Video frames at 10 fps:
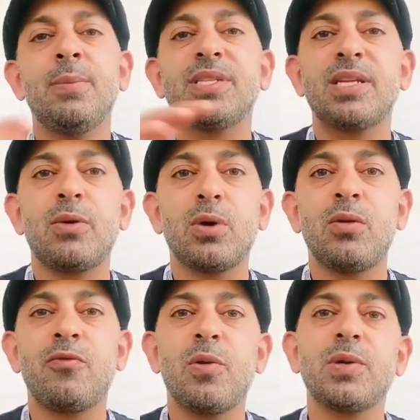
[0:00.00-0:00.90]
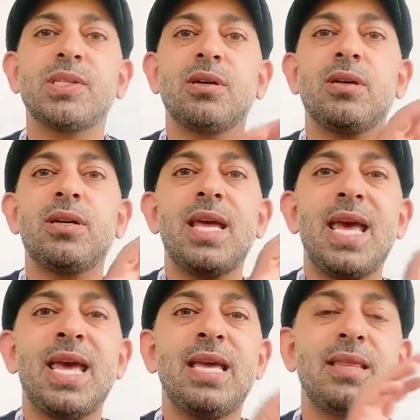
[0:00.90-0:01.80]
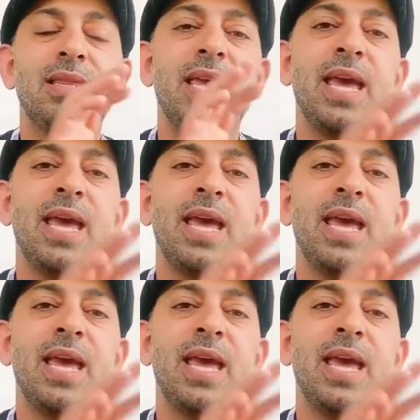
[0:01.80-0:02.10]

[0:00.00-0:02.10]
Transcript: but today we're gonna focus on the